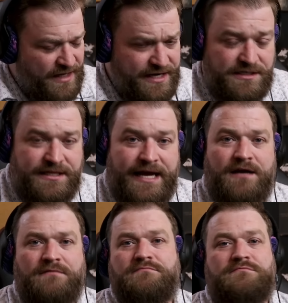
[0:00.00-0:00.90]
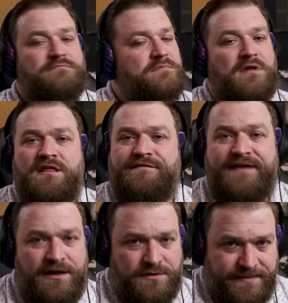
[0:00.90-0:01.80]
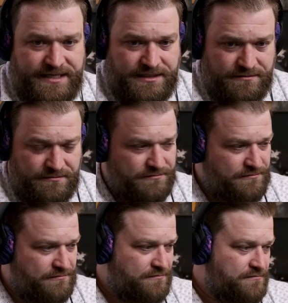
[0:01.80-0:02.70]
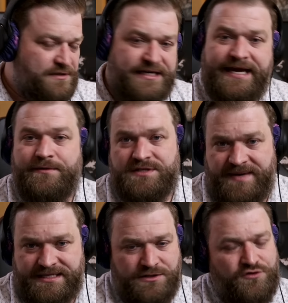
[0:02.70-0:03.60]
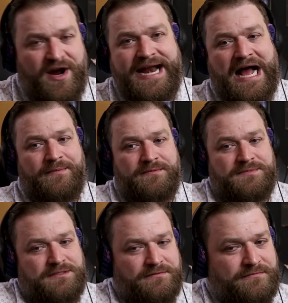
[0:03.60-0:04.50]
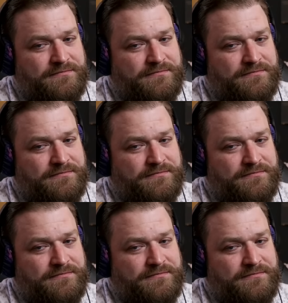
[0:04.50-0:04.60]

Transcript: here's the thing The Valley was amazing, Kin was amazing, great albums.